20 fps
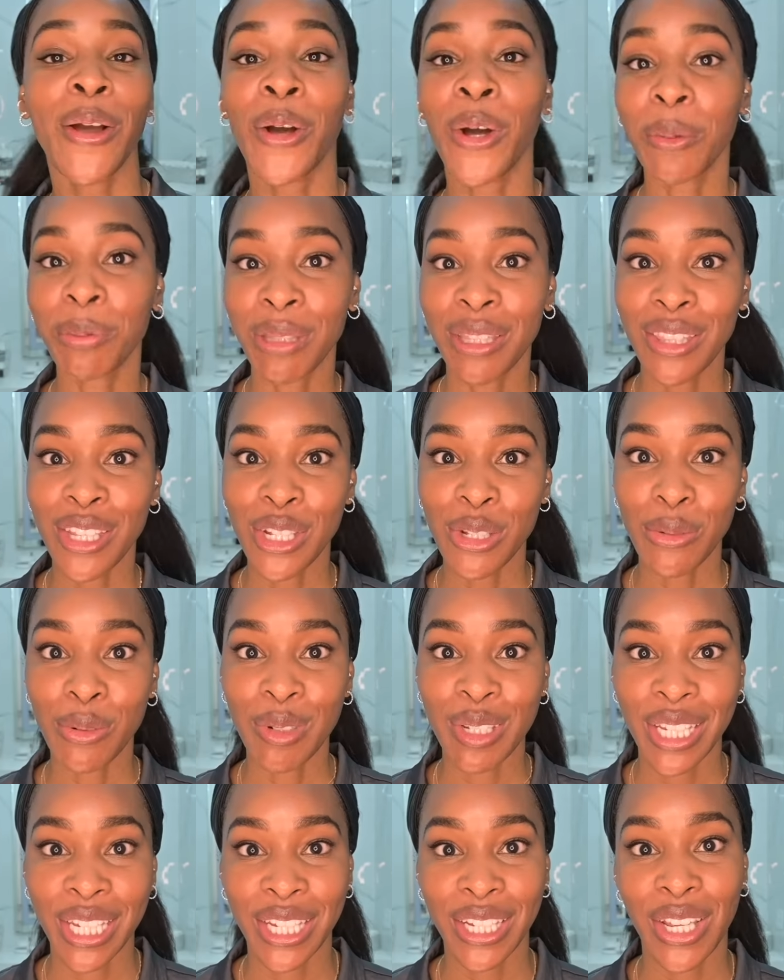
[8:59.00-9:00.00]
I hope that
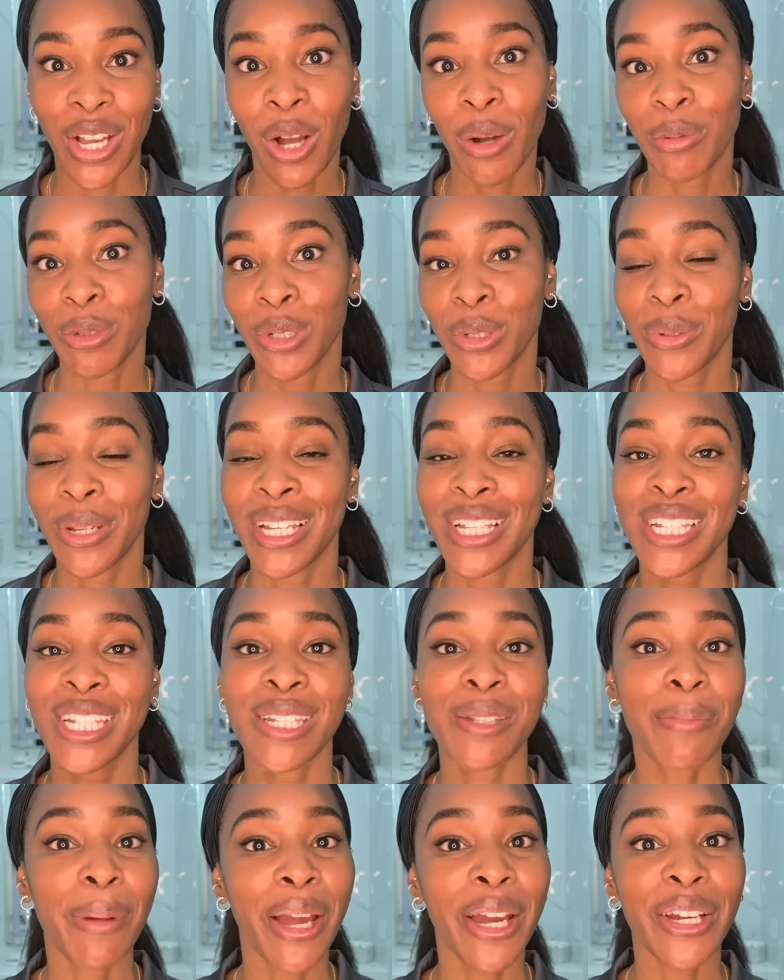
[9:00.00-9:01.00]
this routine helped to
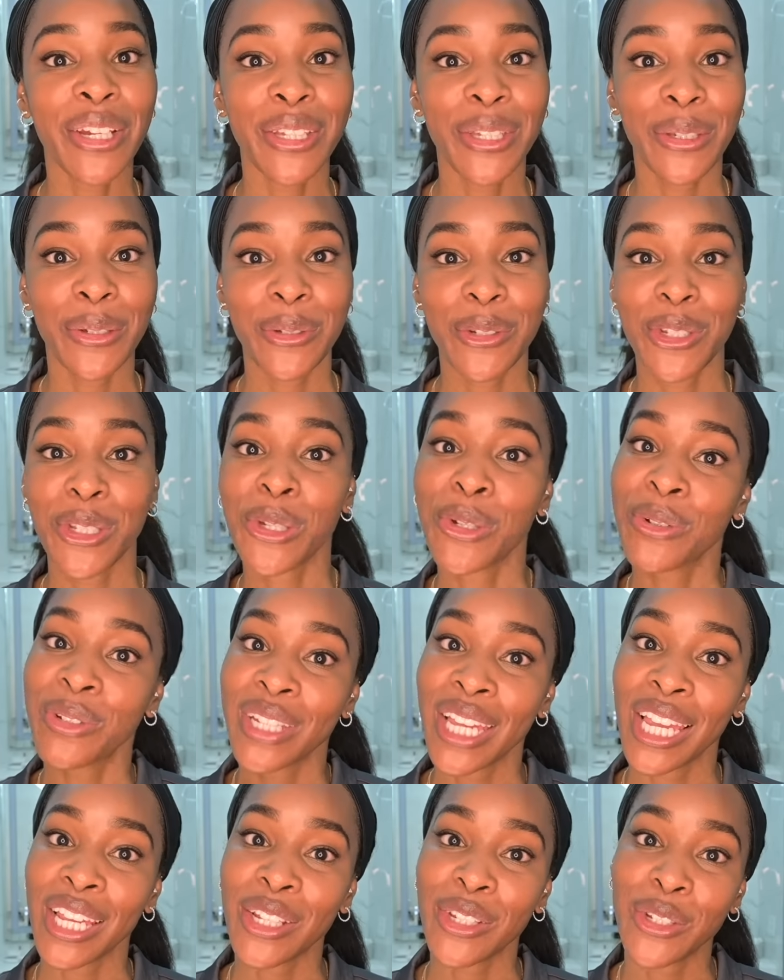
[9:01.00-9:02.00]
inspire you to
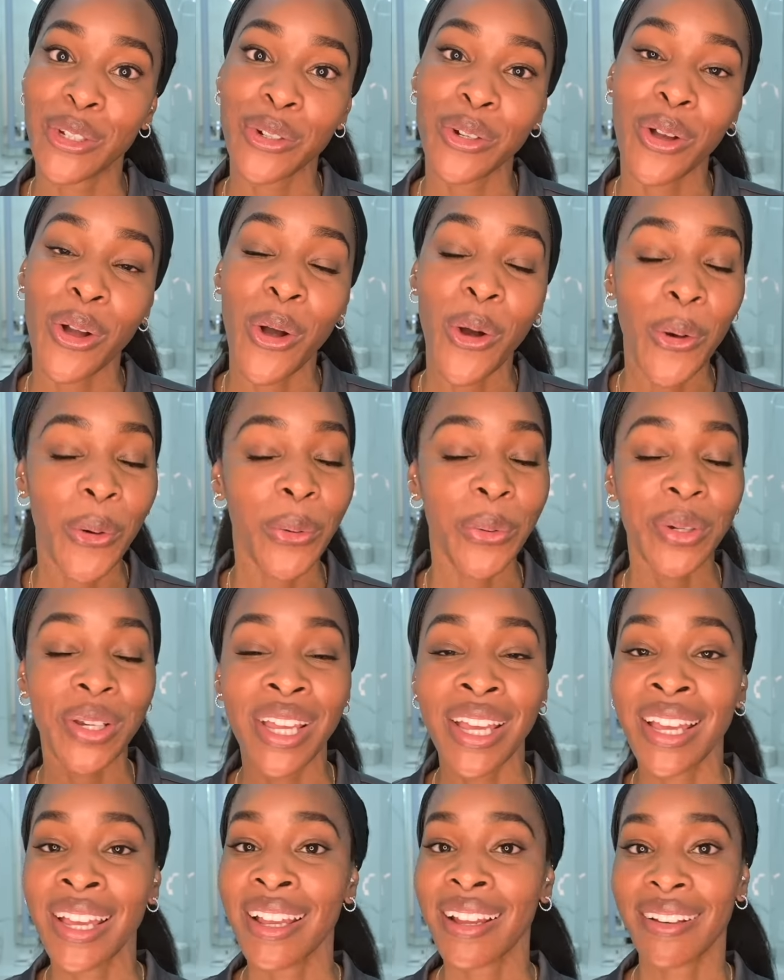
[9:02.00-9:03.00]
create your
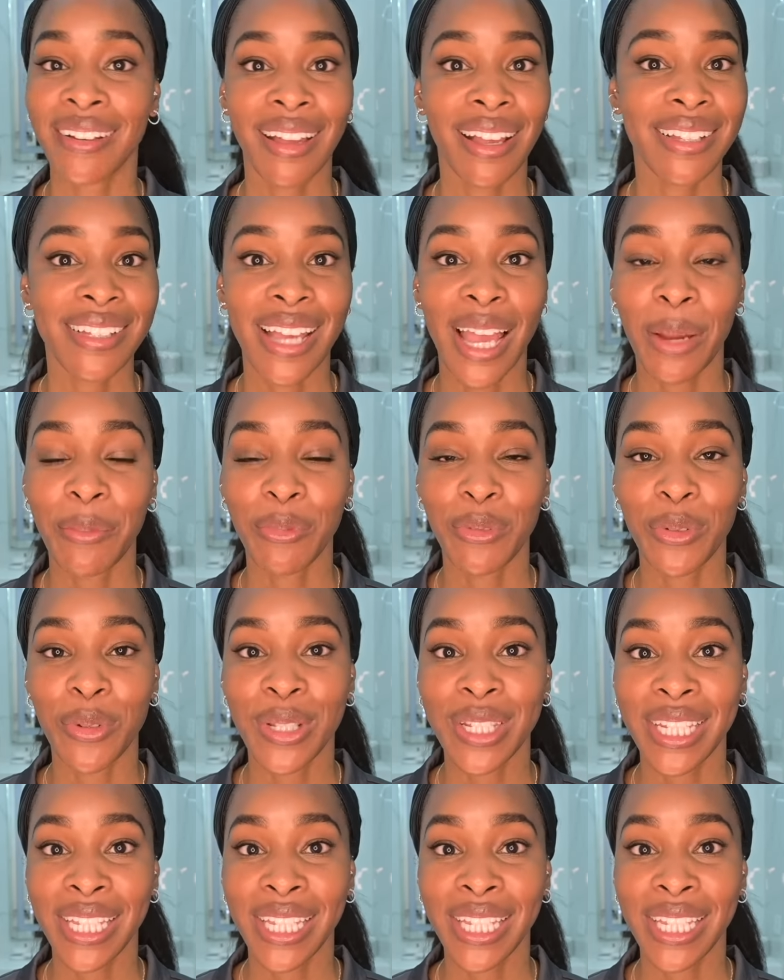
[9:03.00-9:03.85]
own nighttime